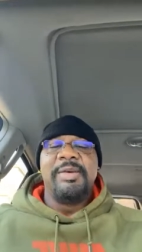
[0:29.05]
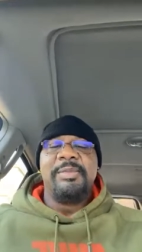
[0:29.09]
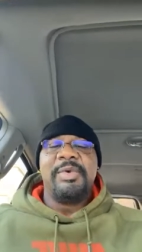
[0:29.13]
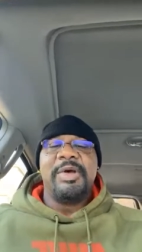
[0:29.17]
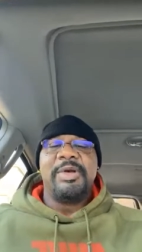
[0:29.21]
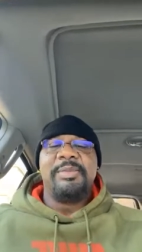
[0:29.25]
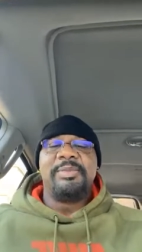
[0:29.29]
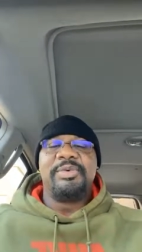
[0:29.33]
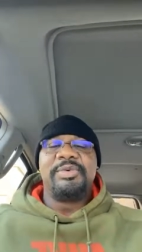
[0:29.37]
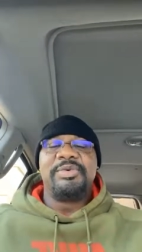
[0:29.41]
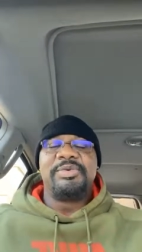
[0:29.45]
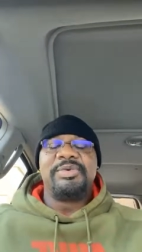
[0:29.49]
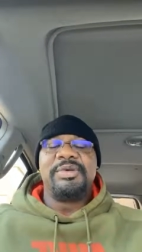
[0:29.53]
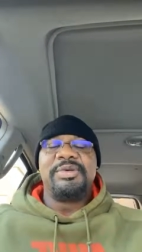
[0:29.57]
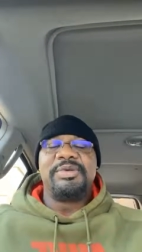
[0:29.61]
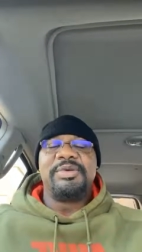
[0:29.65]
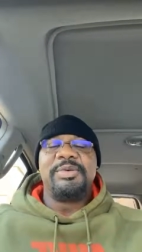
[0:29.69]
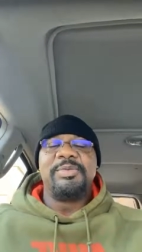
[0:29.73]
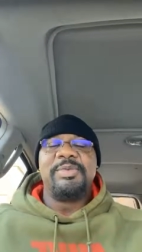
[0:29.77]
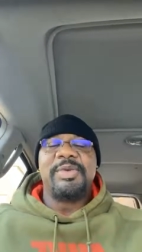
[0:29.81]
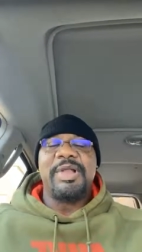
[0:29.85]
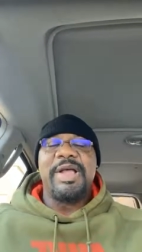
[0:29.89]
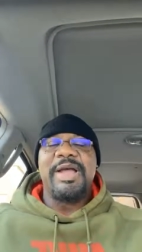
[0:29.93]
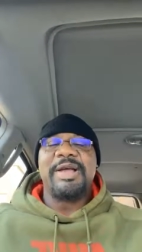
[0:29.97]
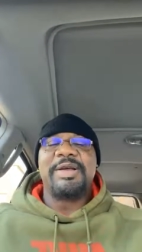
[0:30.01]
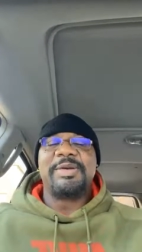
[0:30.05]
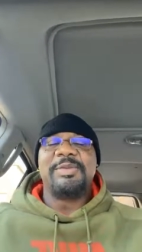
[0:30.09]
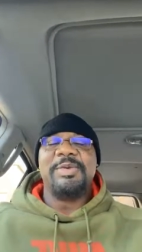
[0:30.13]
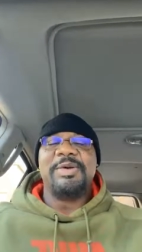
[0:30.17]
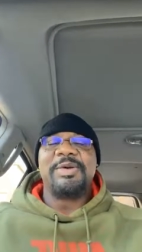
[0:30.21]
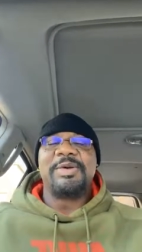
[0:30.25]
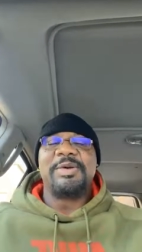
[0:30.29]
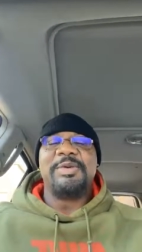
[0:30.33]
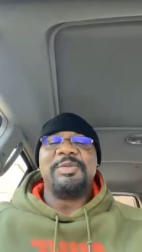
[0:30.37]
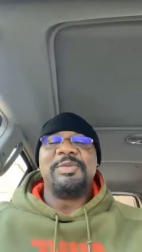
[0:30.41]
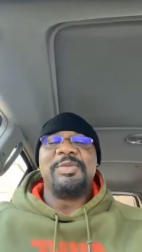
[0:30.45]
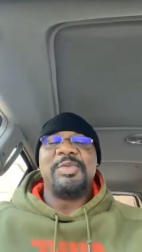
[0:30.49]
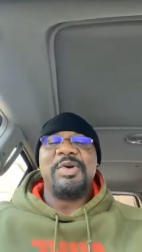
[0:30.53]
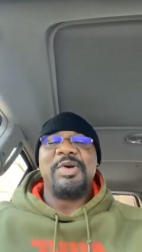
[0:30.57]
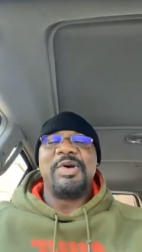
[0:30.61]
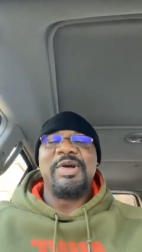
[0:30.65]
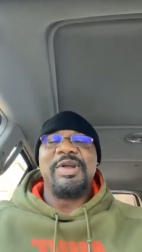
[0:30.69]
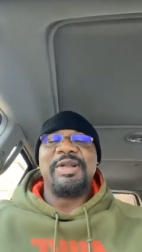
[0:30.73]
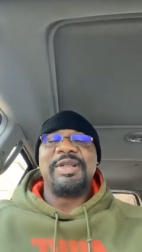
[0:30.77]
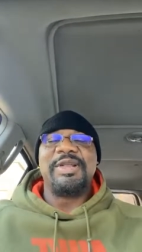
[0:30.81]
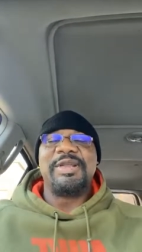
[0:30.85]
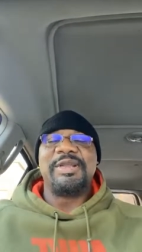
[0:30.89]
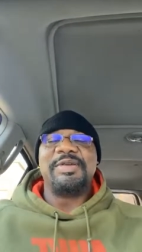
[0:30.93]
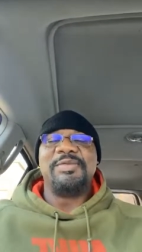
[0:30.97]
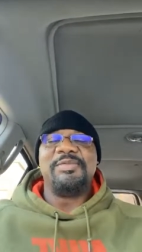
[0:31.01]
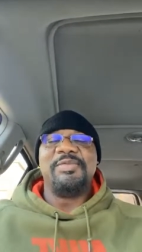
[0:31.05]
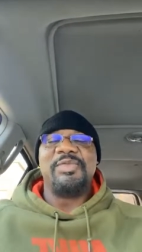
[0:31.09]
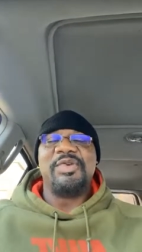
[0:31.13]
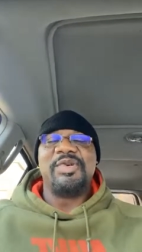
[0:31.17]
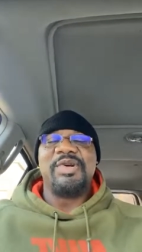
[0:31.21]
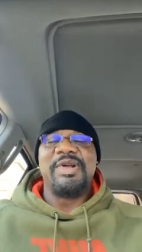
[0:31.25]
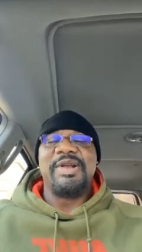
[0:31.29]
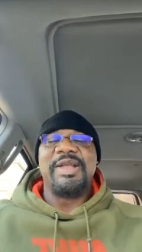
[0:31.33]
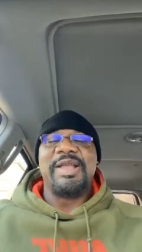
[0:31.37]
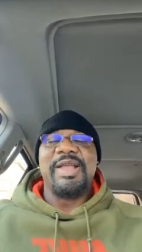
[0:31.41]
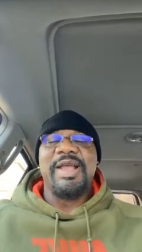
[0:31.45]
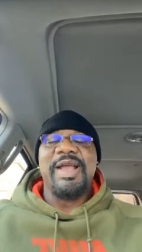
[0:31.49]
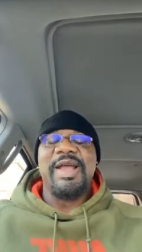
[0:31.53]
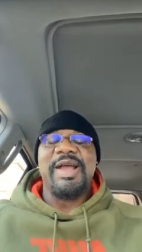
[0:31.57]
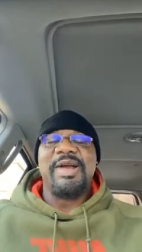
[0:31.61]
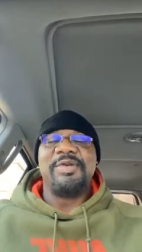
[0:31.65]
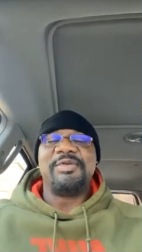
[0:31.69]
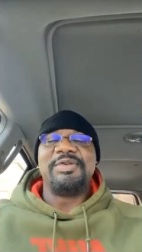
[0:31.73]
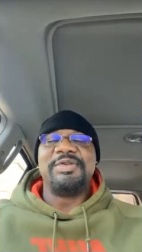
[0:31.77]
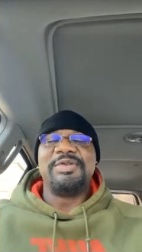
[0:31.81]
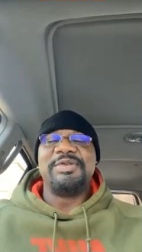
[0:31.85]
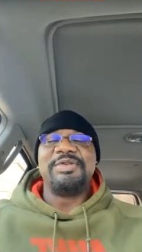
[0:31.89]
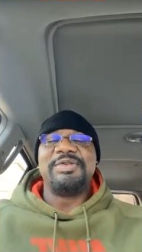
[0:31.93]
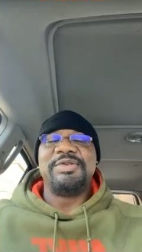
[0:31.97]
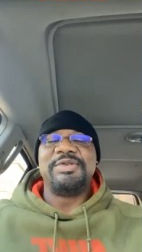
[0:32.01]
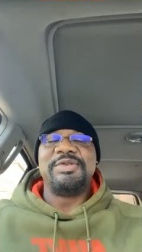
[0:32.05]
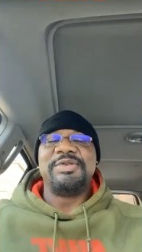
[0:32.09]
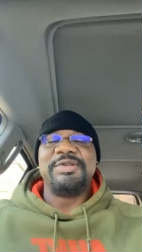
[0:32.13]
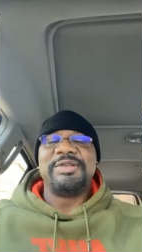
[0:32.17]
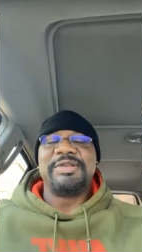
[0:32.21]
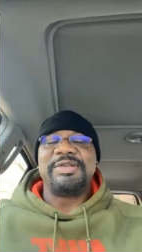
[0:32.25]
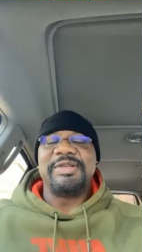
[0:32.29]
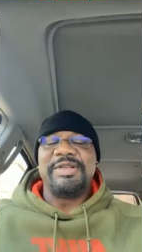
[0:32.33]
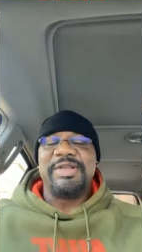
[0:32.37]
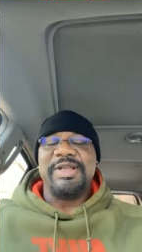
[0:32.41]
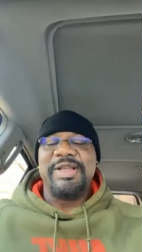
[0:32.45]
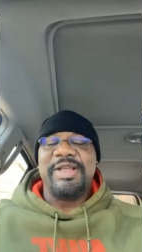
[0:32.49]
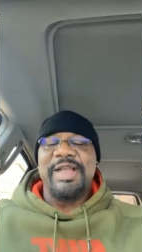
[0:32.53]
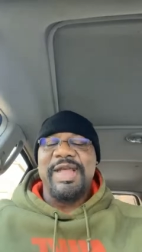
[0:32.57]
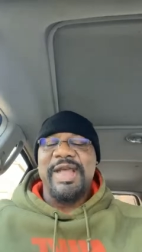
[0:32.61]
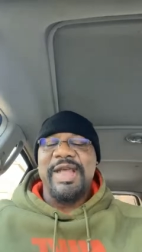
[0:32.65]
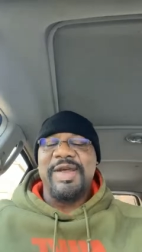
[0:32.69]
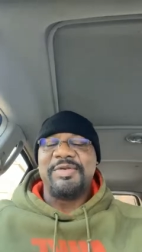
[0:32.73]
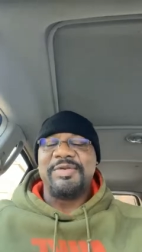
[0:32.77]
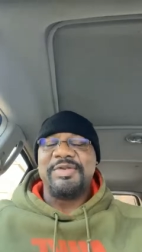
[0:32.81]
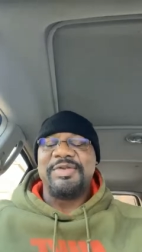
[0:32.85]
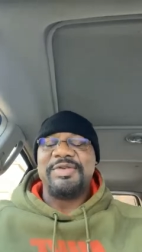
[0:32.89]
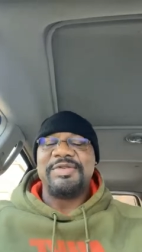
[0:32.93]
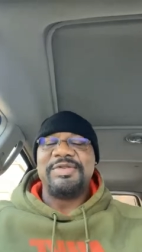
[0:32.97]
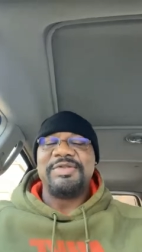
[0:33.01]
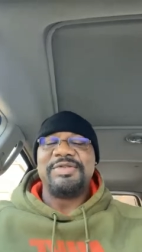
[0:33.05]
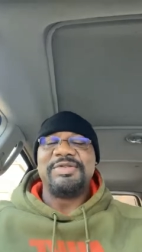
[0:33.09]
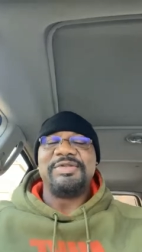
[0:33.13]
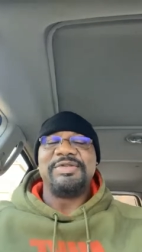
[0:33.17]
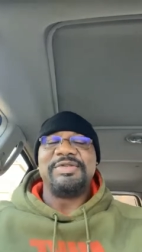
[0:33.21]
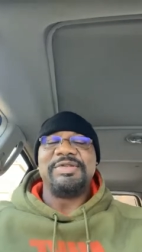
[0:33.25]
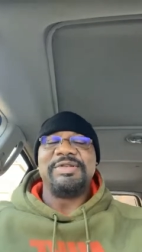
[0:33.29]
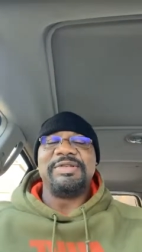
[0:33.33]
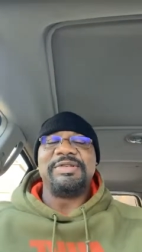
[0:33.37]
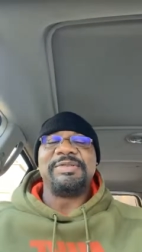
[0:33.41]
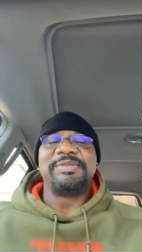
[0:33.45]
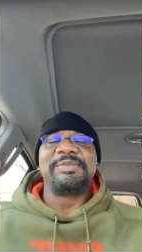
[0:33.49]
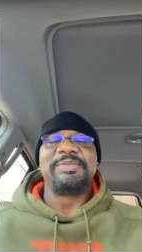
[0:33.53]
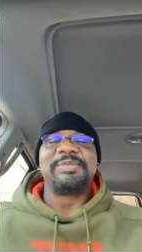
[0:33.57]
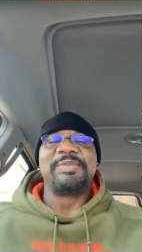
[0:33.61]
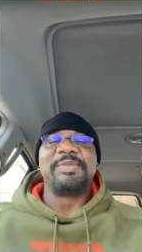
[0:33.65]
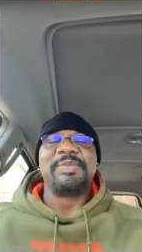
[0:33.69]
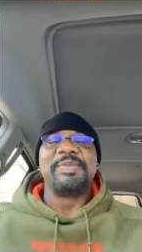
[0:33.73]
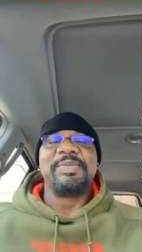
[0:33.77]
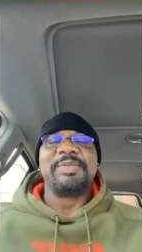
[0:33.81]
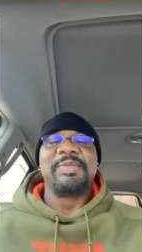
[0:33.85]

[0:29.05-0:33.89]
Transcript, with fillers: But Patricia Blackman, good morning, good morning. How are you doing today? How are you doing?